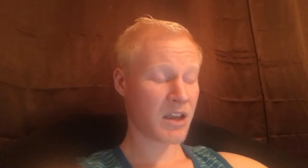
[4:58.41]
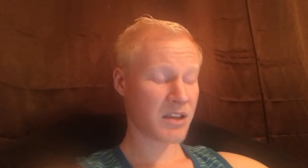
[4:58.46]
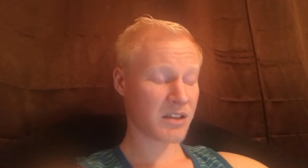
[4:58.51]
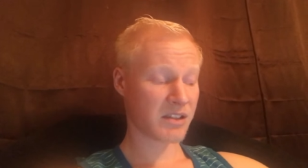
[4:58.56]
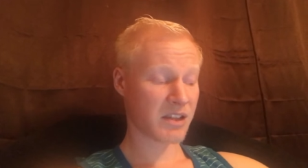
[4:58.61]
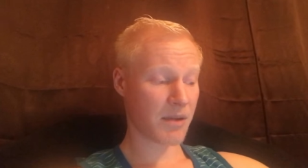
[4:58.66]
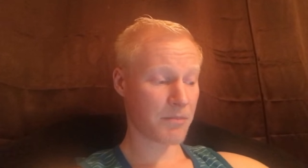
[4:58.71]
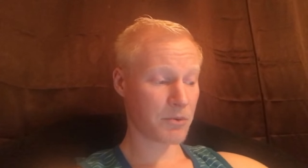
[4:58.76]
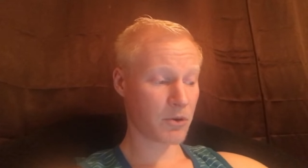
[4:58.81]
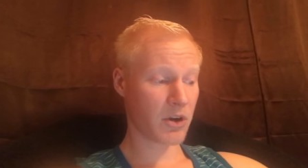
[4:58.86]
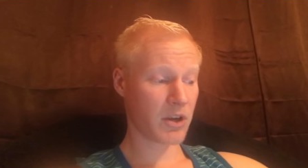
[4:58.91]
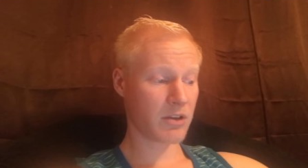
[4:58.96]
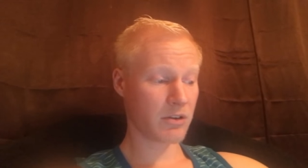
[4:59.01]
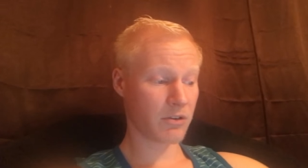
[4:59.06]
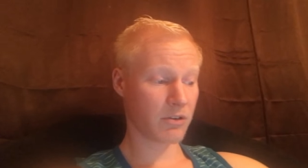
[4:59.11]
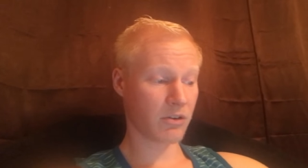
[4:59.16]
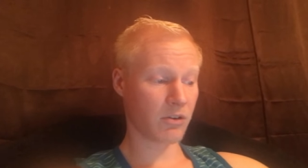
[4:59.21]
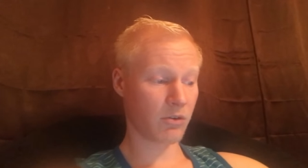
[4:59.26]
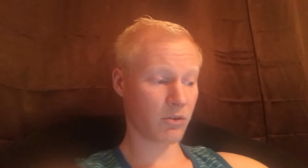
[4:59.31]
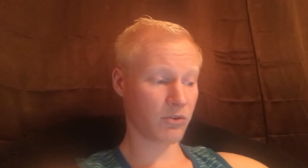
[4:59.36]
Separate
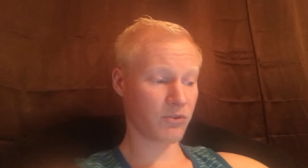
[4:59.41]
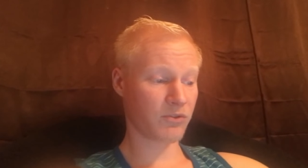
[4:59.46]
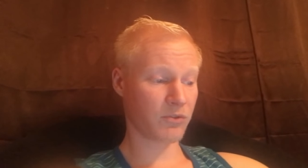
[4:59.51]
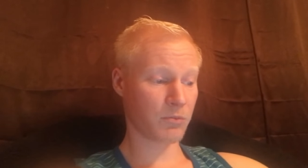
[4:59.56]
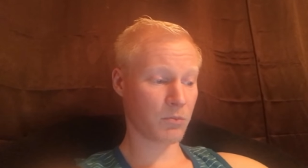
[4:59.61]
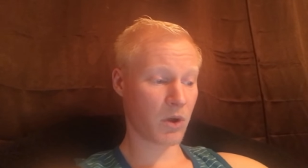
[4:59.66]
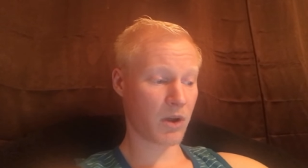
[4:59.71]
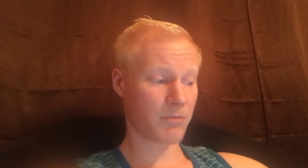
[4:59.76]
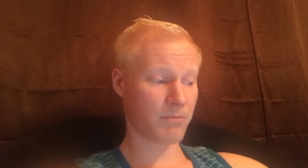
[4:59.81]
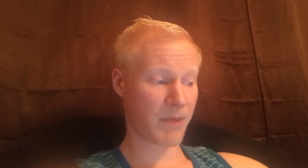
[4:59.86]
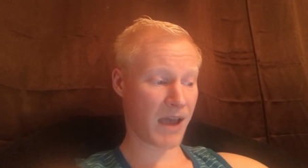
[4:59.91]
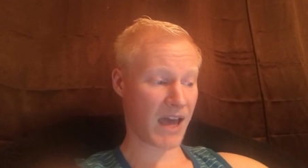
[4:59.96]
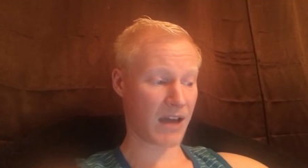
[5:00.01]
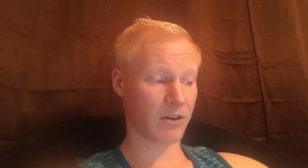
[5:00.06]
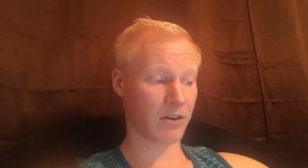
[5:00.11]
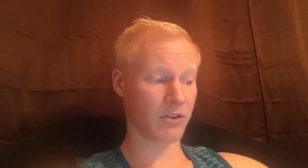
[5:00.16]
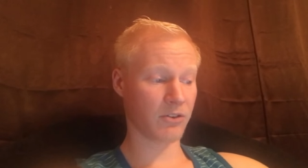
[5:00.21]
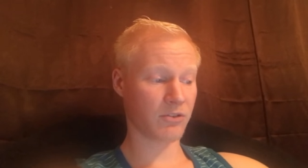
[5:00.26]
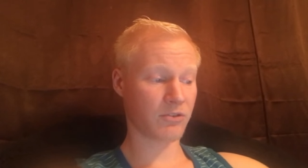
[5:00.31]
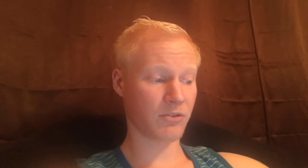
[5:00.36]
your goals from what
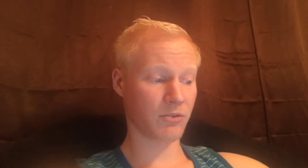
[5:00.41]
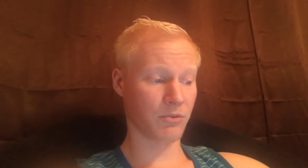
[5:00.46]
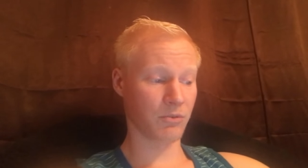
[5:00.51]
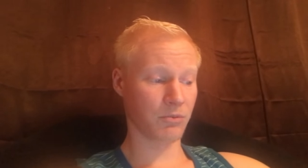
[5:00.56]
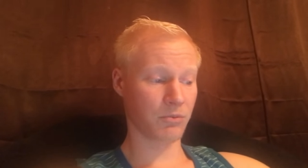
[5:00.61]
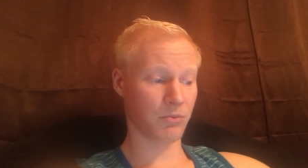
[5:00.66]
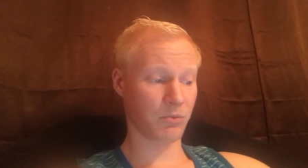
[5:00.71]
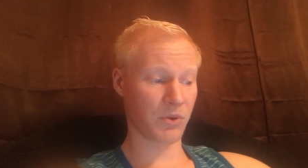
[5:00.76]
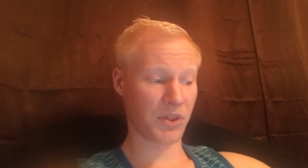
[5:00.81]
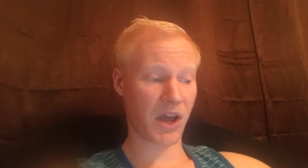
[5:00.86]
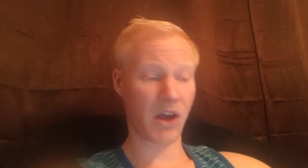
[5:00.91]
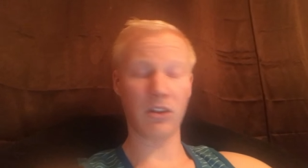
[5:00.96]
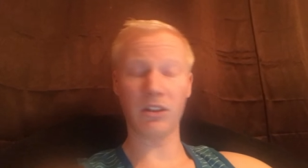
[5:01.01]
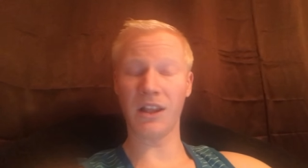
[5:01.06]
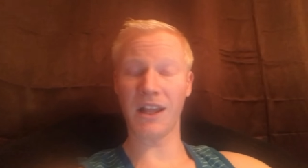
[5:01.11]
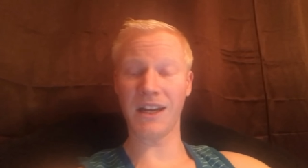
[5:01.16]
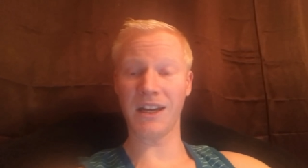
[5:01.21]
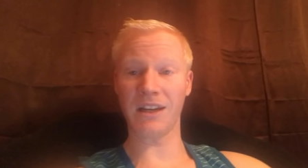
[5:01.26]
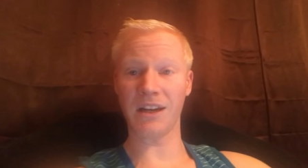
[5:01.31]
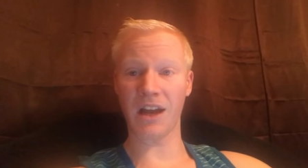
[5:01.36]
matters without
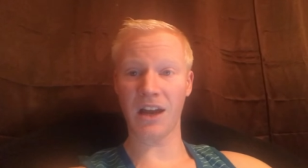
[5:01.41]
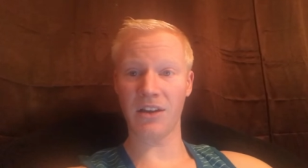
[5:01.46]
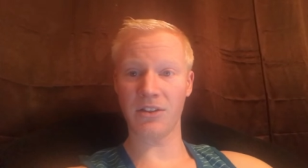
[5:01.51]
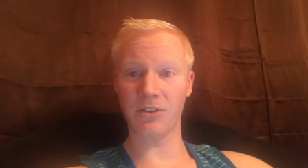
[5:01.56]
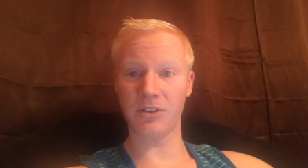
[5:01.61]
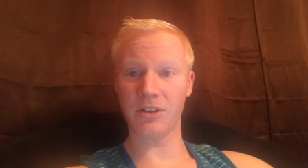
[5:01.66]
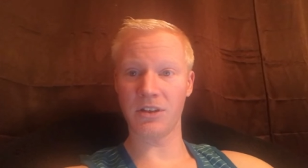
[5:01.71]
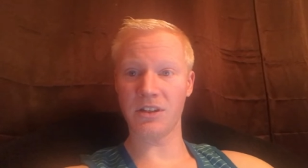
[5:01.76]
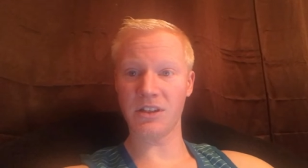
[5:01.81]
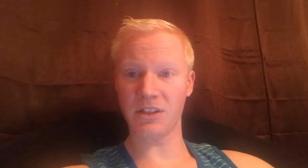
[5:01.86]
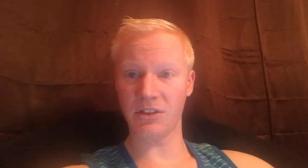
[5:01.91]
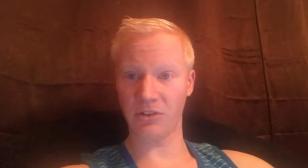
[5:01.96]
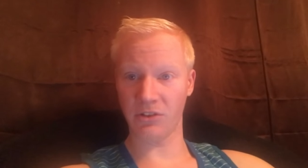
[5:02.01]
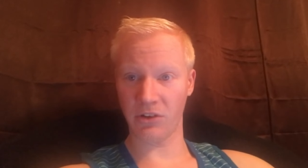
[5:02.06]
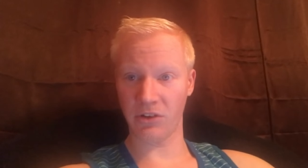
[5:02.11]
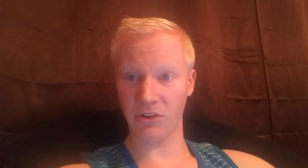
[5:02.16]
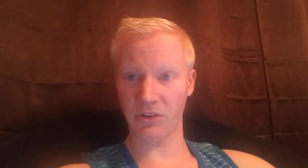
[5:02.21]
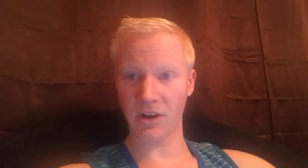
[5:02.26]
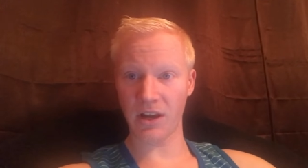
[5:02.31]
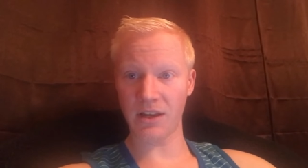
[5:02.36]
letting either
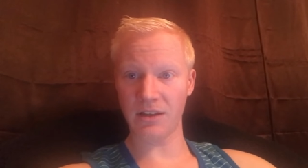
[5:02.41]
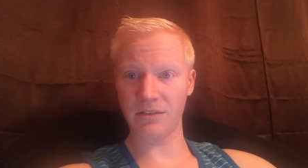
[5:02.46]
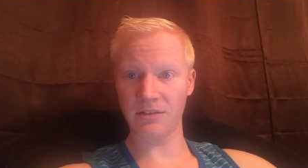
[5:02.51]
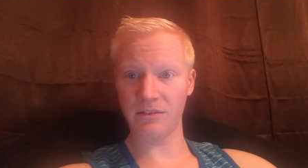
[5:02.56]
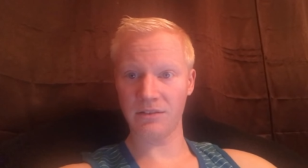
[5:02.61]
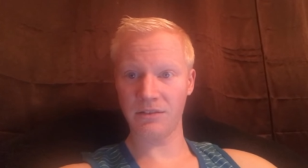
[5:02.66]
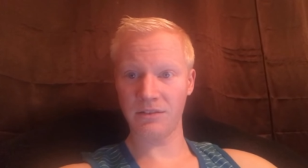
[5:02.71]
deteriorate.